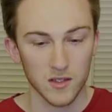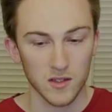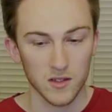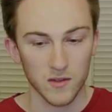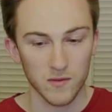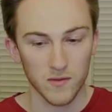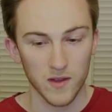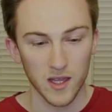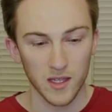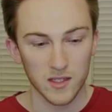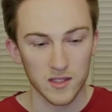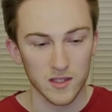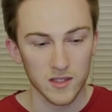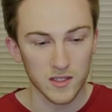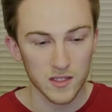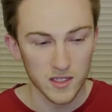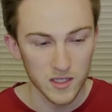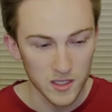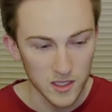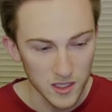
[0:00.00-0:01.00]
the fact
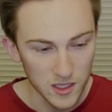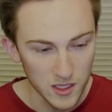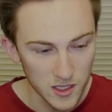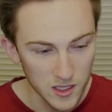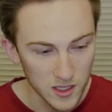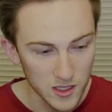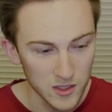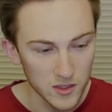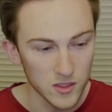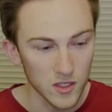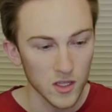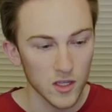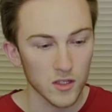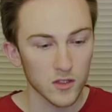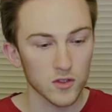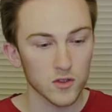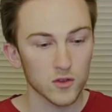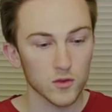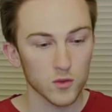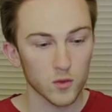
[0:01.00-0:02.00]
that it is
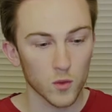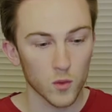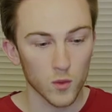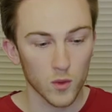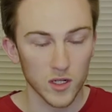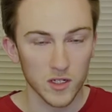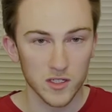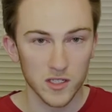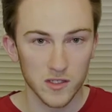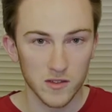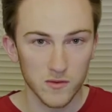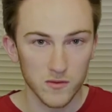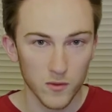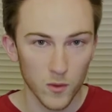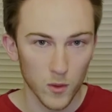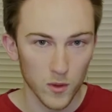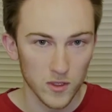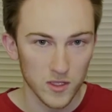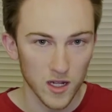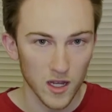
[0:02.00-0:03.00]

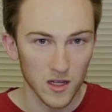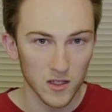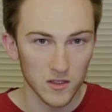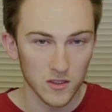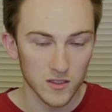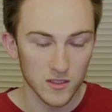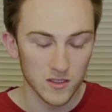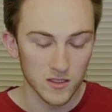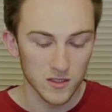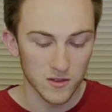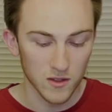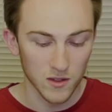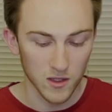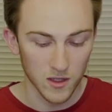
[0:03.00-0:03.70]
$24